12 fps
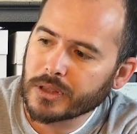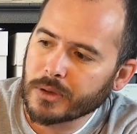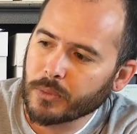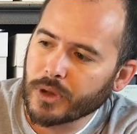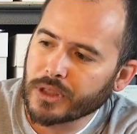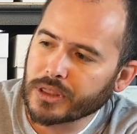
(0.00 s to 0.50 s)

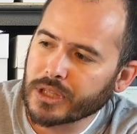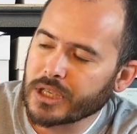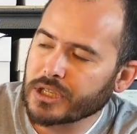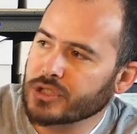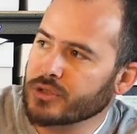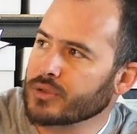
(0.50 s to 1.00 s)
with
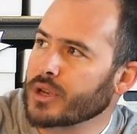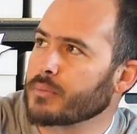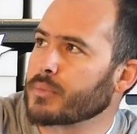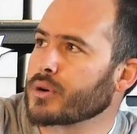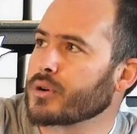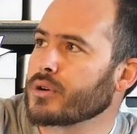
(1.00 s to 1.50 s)
issue
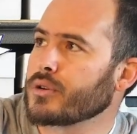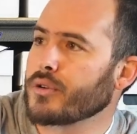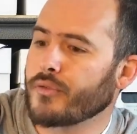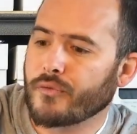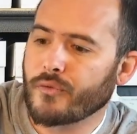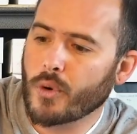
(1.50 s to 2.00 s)

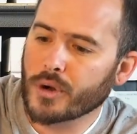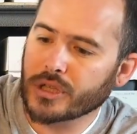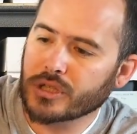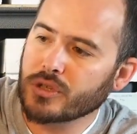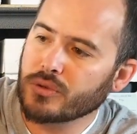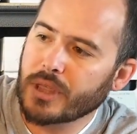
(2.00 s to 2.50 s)
number
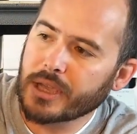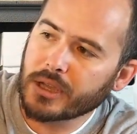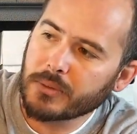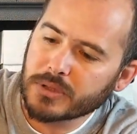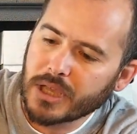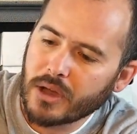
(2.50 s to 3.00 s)
42 that
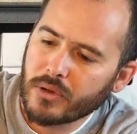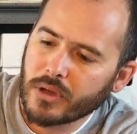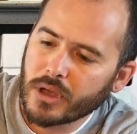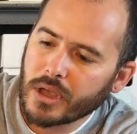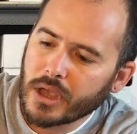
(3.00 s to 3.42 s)
comes out.